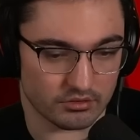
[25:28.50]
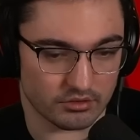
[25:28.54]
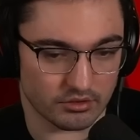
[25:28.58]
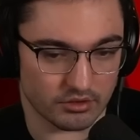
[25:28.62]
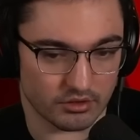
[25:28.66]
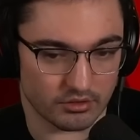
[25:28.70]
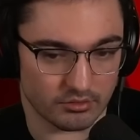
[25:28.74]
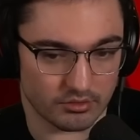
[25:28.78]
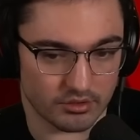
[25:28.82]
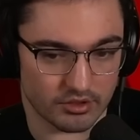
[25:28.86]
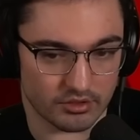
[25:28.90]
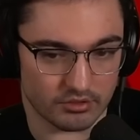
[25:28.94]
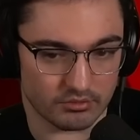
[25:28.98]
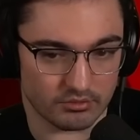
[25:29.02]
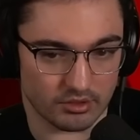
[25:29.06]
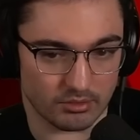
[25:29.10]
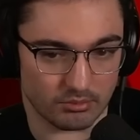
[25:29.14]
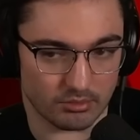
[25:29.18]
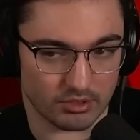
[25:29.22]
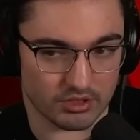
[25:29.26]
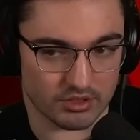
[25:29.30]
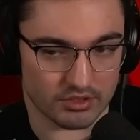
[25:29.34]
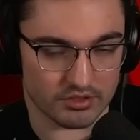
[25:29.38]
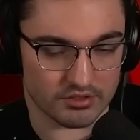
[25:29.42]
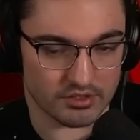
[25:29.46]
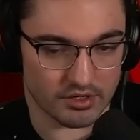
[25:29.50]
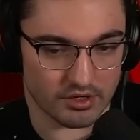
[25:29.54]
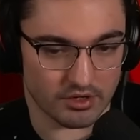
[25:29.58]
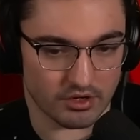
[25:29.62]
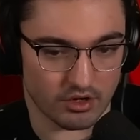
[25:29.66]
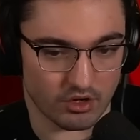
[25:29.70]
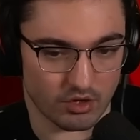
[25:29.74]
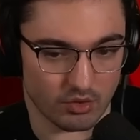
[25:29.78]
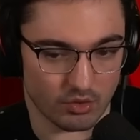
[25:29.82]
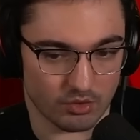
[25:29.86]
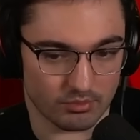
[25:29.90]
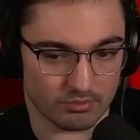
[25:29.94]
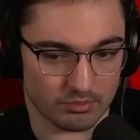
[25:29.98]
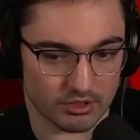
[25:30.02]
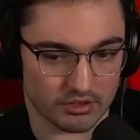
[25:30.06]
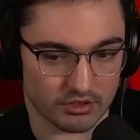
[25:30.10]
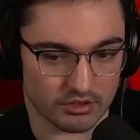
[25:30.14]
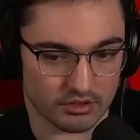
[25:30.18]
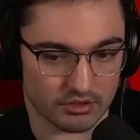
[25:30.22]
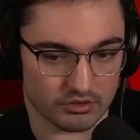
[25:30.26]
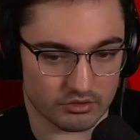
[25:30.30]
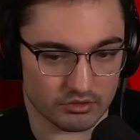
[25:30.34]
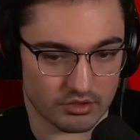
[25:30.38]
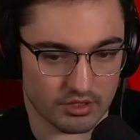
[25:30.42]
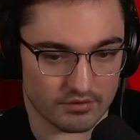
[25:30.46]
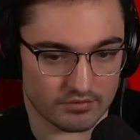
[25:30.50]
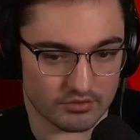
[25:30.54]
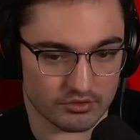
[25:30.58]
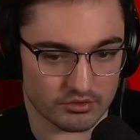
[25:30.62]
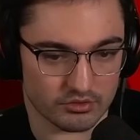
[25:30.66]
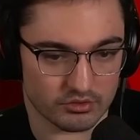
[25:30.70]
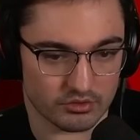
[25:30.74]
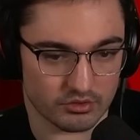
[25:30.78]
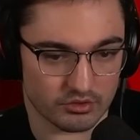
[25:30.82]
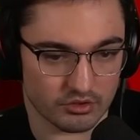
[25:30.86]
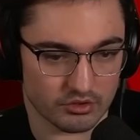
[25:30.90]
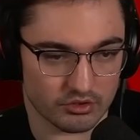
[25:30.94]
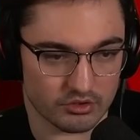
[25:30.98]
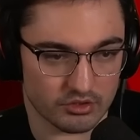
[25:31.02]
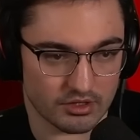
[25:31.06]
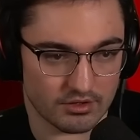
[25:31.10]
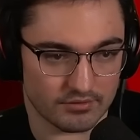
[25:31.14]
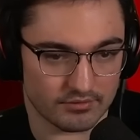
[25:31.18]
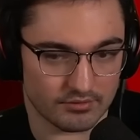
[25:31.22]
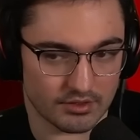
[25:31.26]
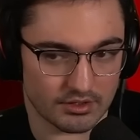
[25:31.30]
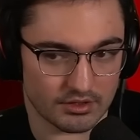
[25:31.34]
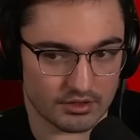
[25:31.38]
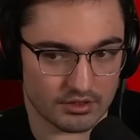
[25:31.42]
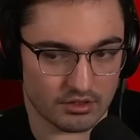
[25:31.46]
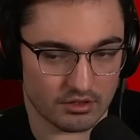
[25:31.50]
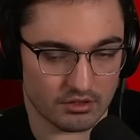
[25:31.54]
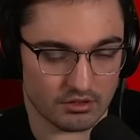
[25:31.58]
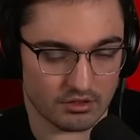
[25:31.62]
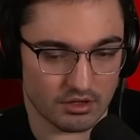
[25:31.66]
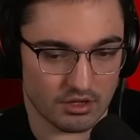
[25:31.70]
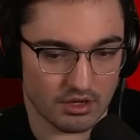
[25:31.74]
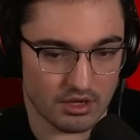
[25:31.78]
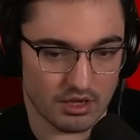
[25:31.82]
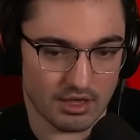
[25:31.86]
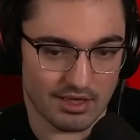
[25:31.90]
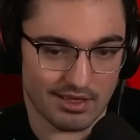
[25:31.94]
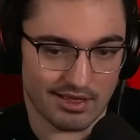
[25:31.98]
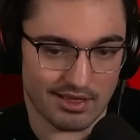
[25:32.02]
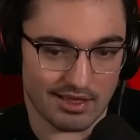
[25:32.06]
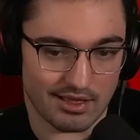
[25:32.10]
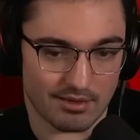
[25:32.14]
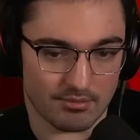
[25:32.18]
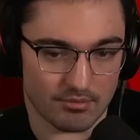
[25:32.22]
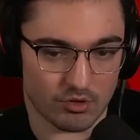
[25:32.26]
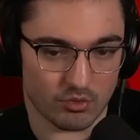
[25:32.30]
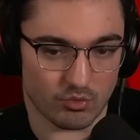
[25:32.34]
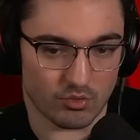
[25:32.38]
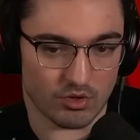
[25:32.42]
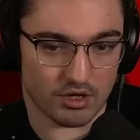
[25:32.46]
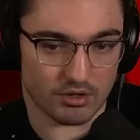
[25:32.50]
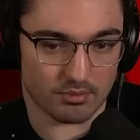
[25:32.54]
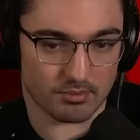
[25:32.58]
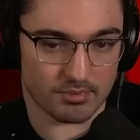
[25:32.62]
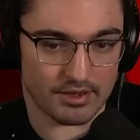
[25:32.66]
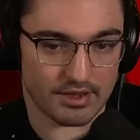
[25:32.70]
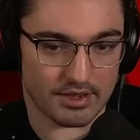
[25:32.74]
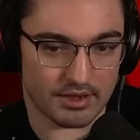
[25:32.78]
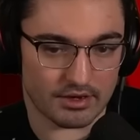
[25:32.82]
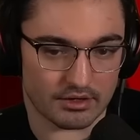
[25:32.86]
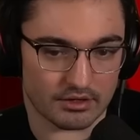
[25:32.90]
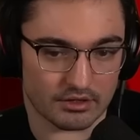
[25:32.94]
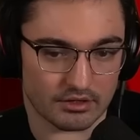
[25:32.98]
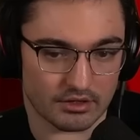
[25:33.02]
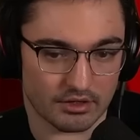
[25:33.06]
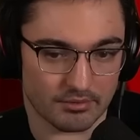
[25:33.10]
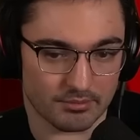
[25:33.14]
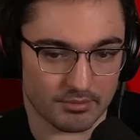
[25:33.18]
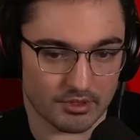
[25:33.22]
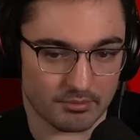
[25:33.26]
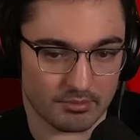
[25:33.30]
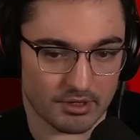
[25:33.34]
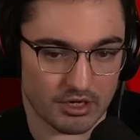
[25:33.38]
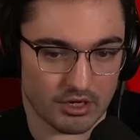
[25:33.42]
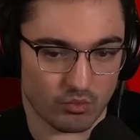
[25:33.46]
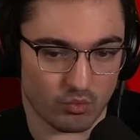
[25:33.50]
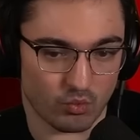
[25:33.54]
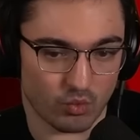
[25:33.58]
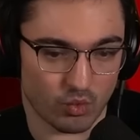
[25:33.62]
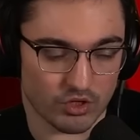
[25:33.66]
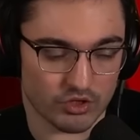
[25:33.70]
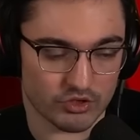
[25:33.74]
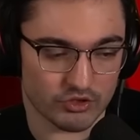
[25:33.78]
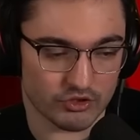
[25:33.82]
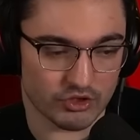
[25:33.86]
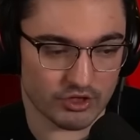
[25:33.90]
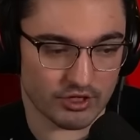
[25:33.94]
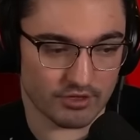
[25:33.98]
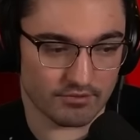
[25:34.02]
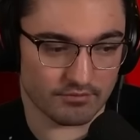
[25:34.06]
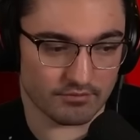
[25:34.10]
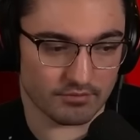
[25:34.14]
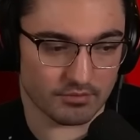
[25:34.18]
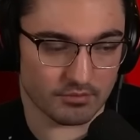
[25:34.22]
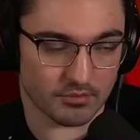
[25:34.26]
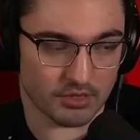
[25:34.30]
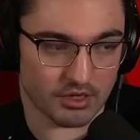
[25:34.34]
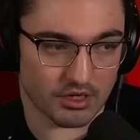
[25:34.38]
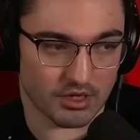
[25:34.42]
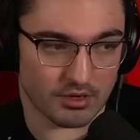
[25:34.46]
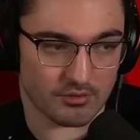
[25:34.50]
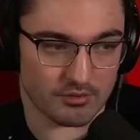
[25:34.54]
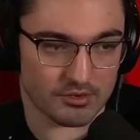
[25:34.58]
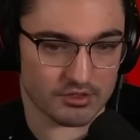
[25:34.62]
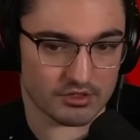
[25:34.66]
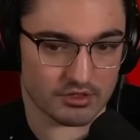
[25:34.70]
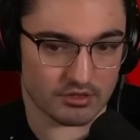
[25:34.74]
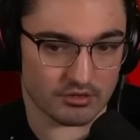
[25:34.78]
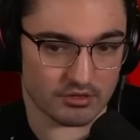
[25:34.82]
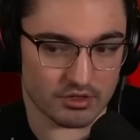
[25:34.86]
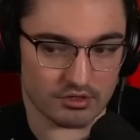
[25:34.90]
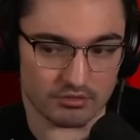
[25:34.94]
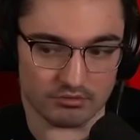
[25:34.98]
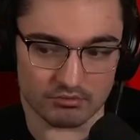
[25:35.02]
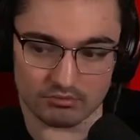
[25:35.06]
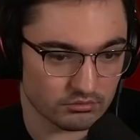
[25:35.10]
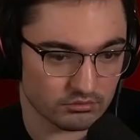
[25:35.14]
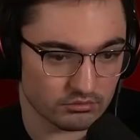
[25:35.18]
You know what? And because I know I'm going to get a drafting studio draft right there, I'm going to walk back, and I'm going to buy 1 gem from the commissary.